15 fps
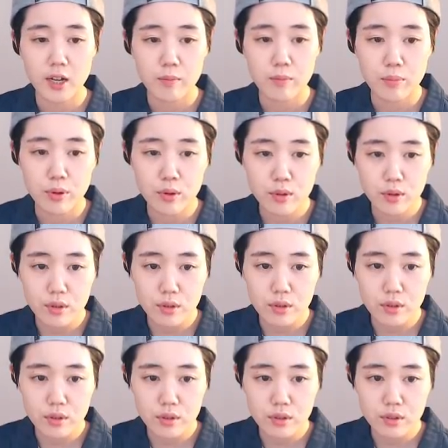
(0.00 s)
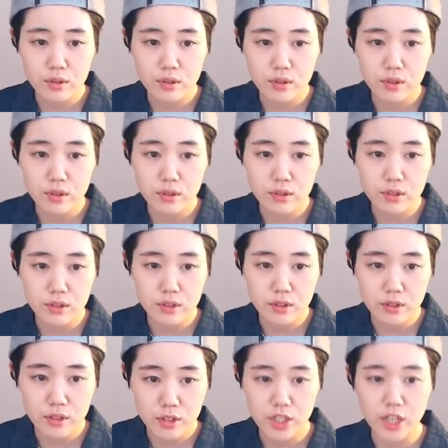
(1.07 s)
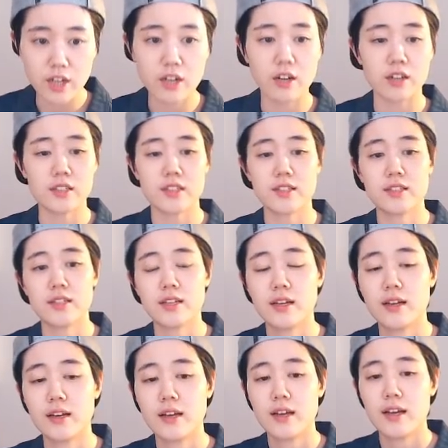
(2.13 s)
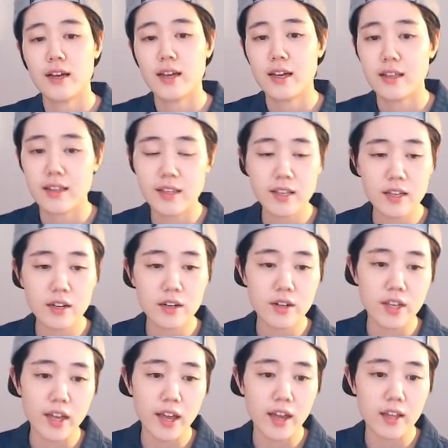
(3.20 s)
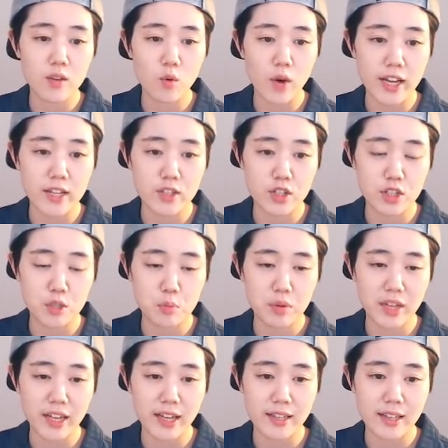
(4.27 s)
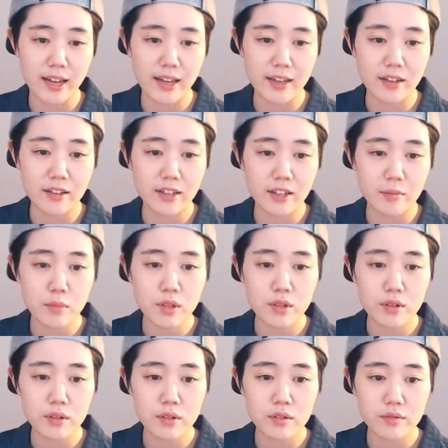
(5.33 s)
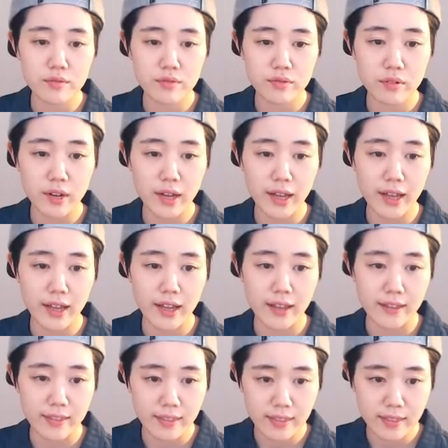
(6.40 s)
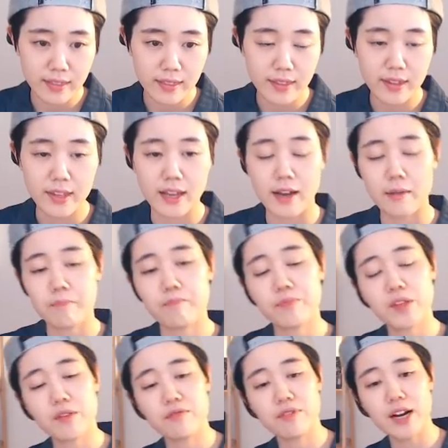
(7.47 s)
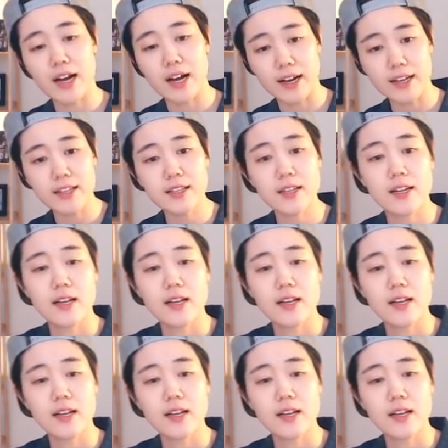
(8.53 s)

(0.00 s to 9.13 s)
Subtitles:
Push and cut. And here again, white just play diagonal move and yeah, flight.